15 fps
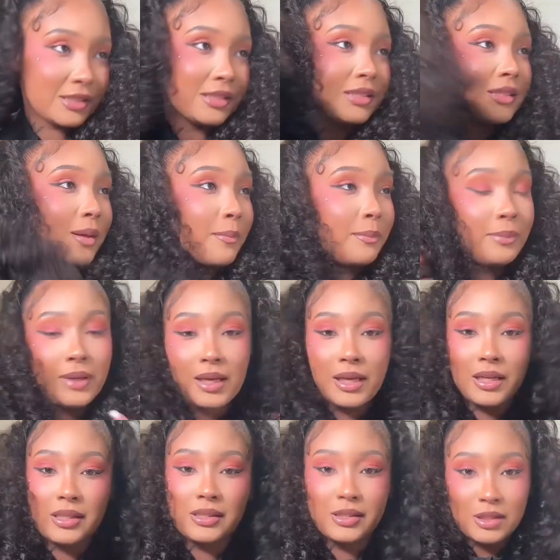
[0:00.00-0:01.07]
is the
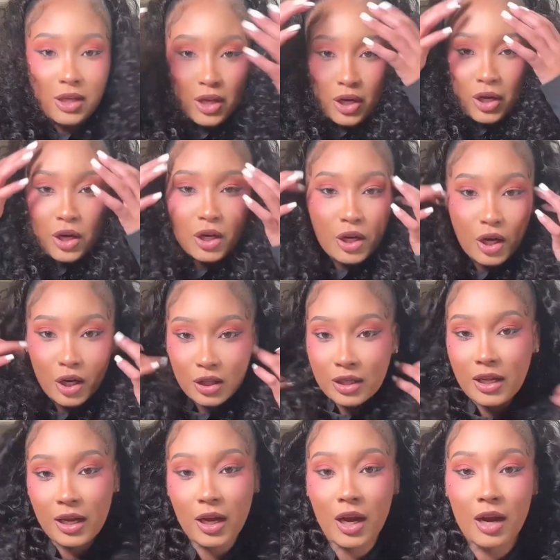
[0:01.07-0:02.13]
biggest curly
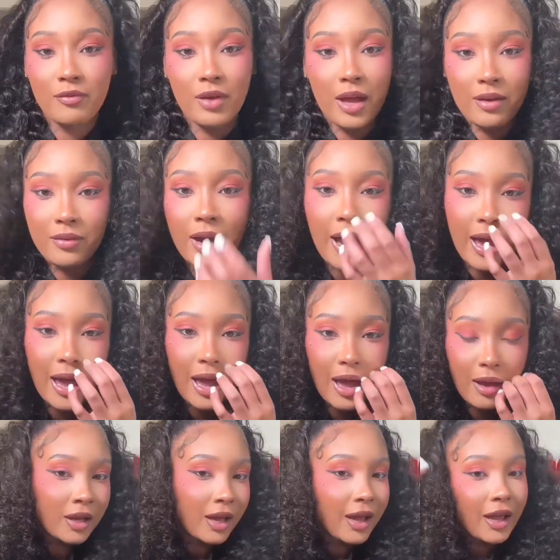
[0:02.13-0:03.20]
hair I've ever
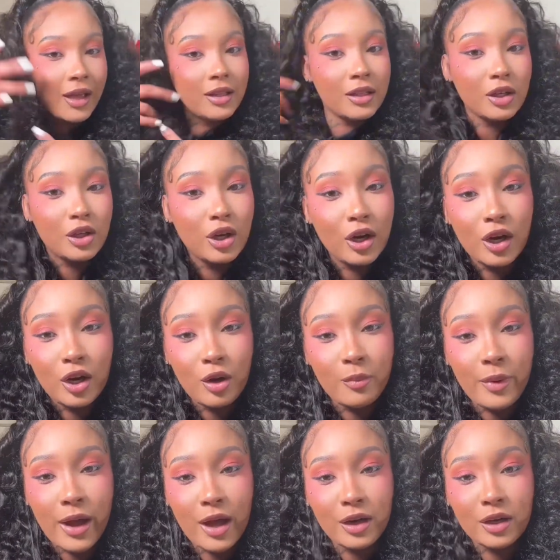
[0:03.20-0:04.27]
had. And the curl
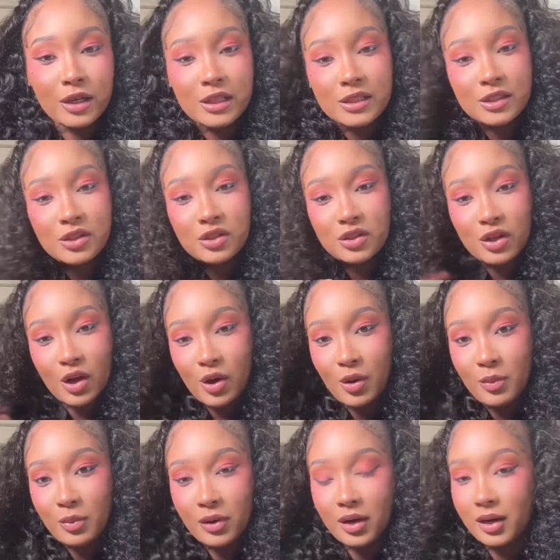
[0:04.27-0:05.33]
pattern is so
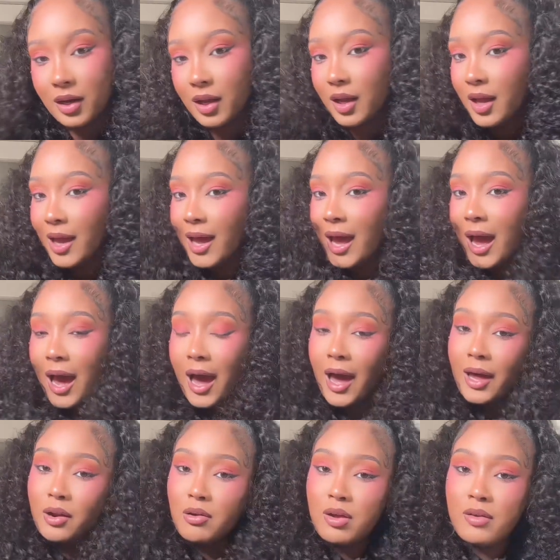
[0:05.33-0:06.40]
pretty. I
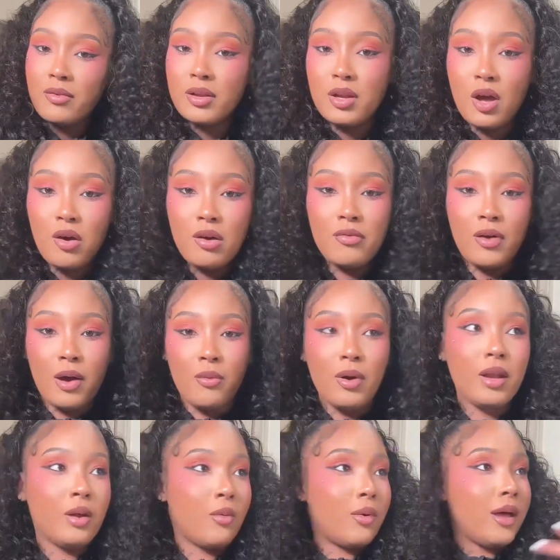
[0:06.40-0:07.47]
don't even know if I
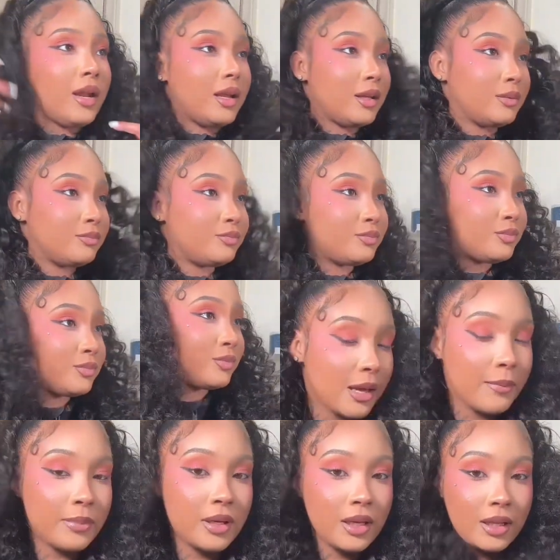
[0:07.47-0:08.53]
want to wet it.
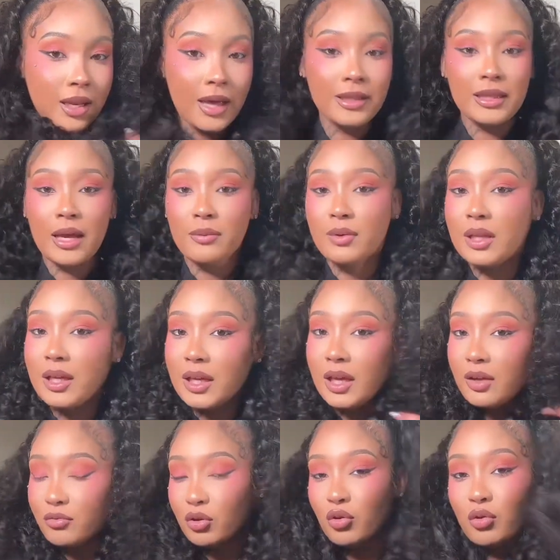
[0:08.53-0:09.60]
Company, like, they really give you